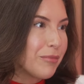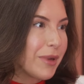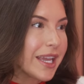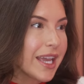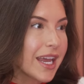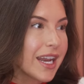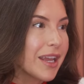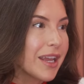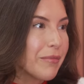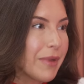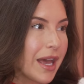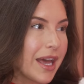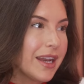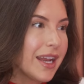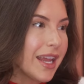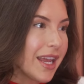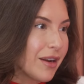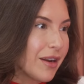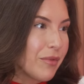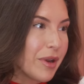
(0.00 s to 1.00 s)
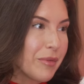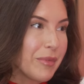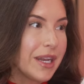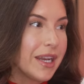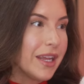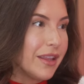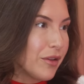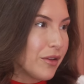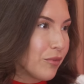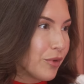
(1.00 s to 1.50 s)
By getting men and women
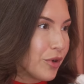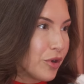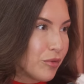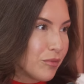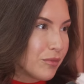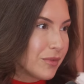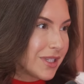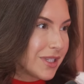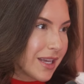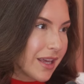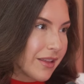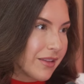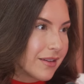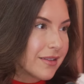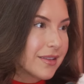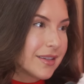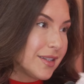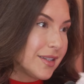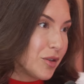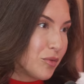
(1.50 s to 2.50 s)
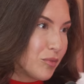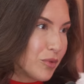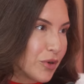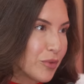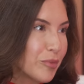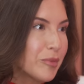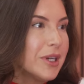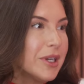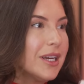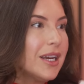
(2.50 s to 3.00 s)
in the room together, the Zoom
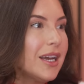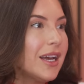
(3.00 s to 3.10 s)
room,